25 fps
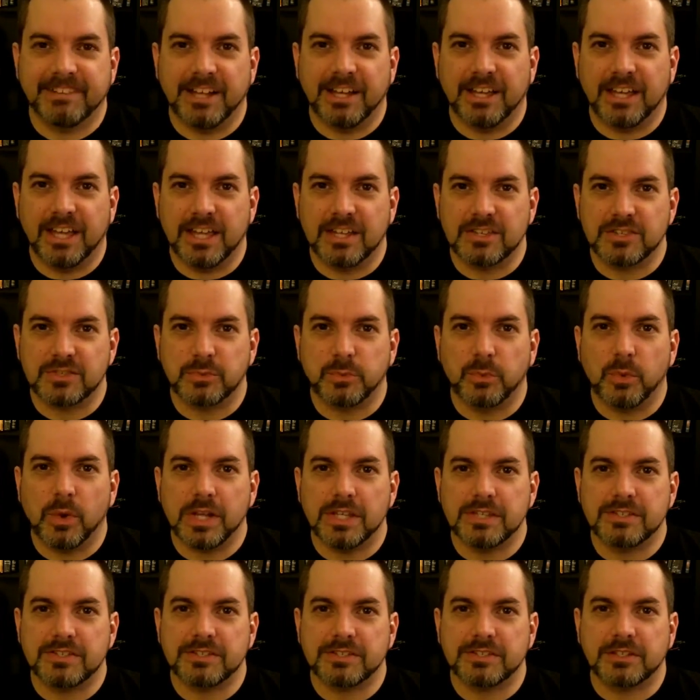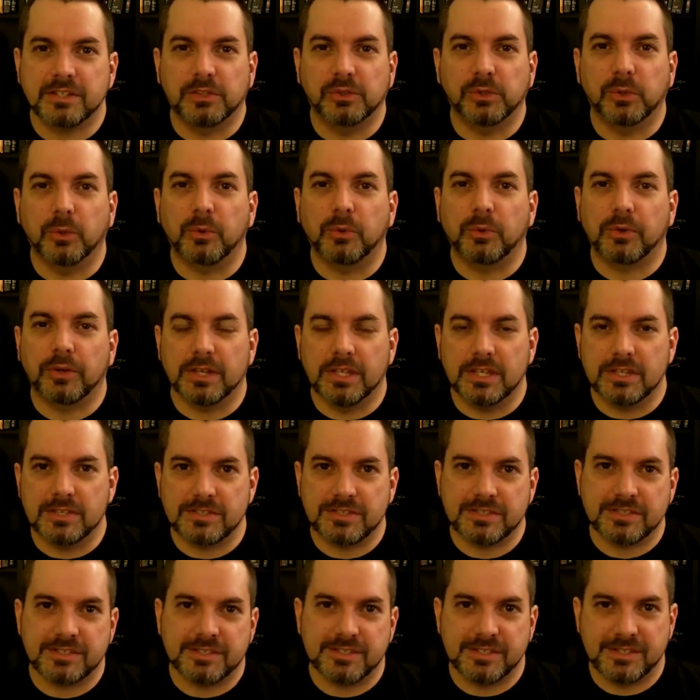its once glorious
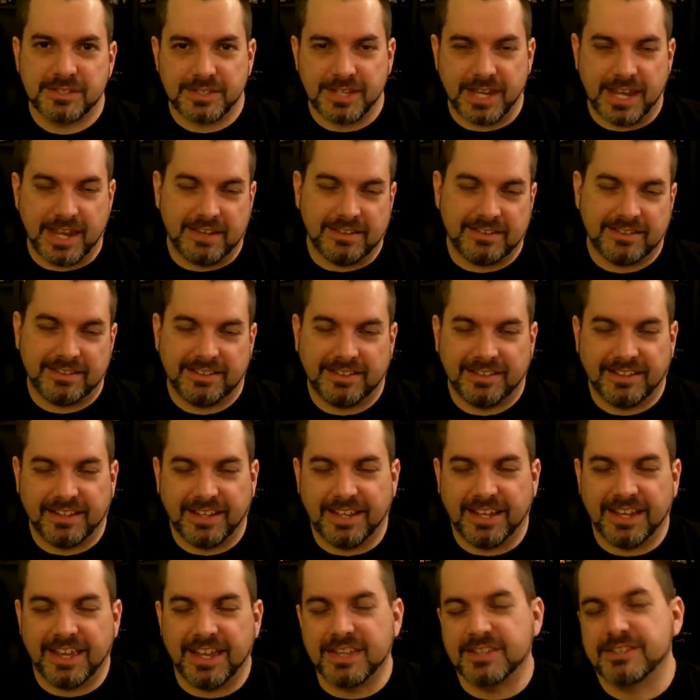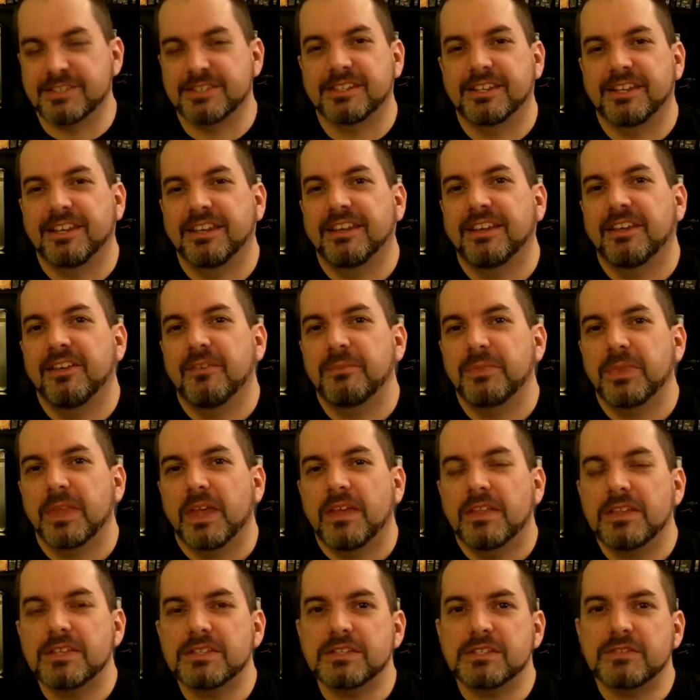state, I guess.
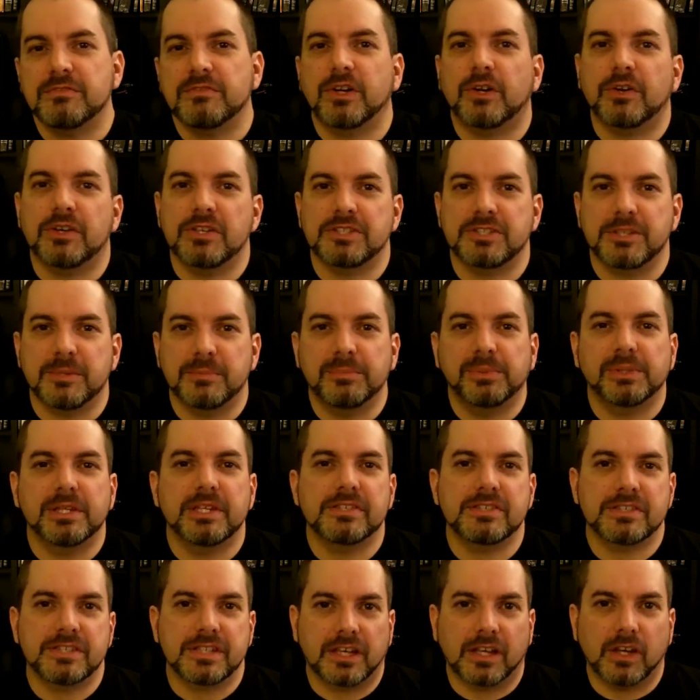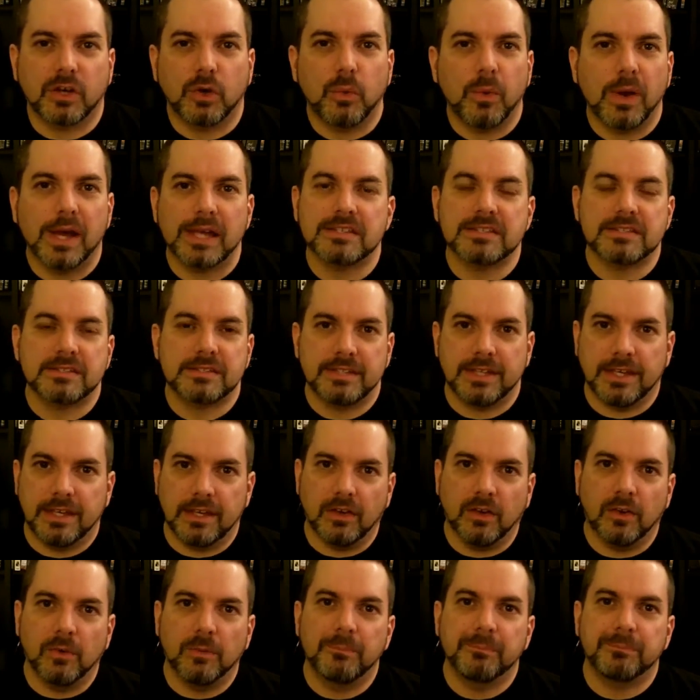This is a very simplistic quest
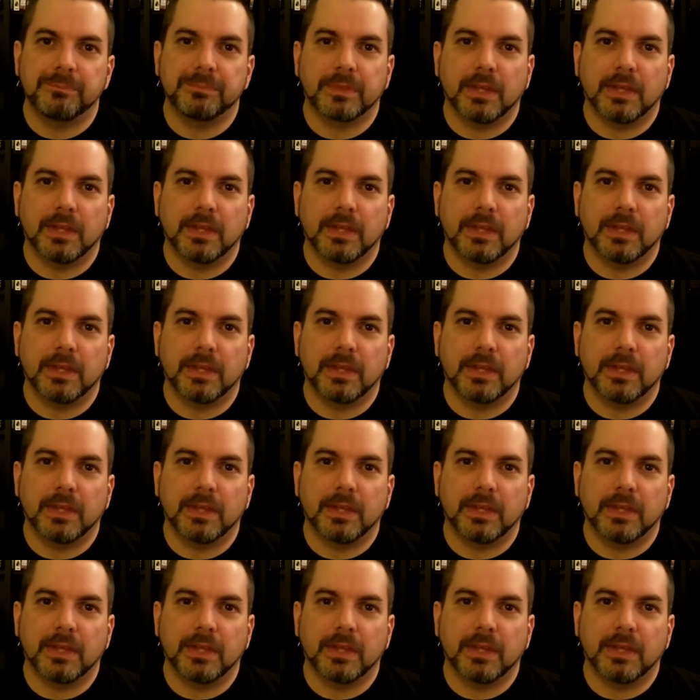tale,